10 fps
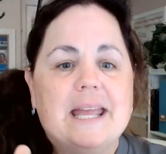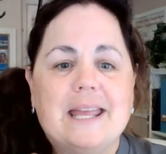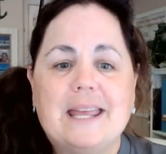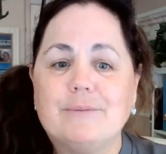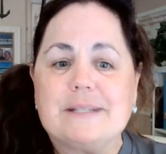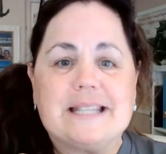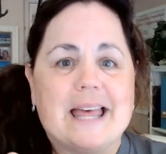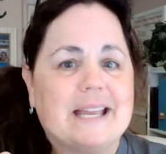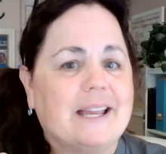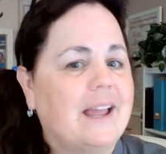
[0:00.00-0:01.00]
He was
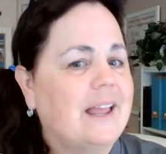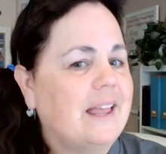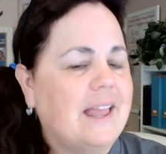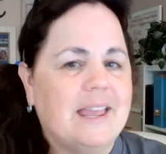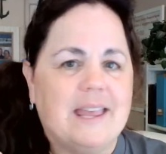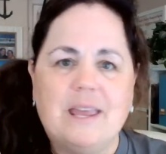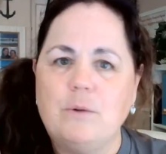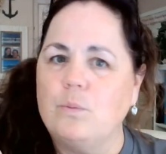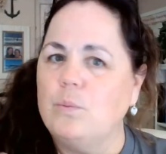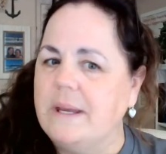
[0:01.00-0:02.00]
like, he
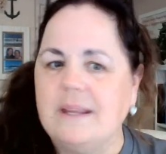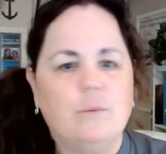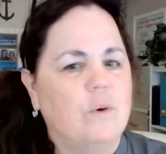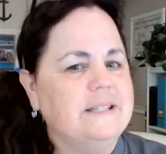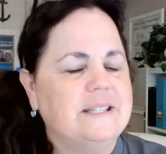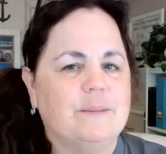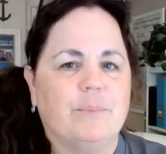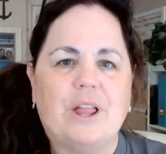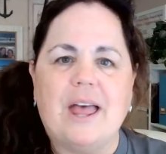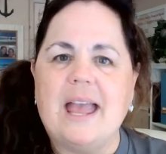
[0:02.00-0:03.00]
really wanted to
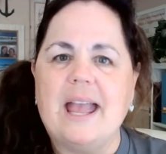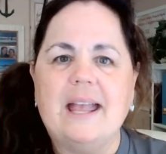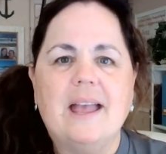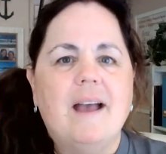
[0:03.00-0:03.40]
play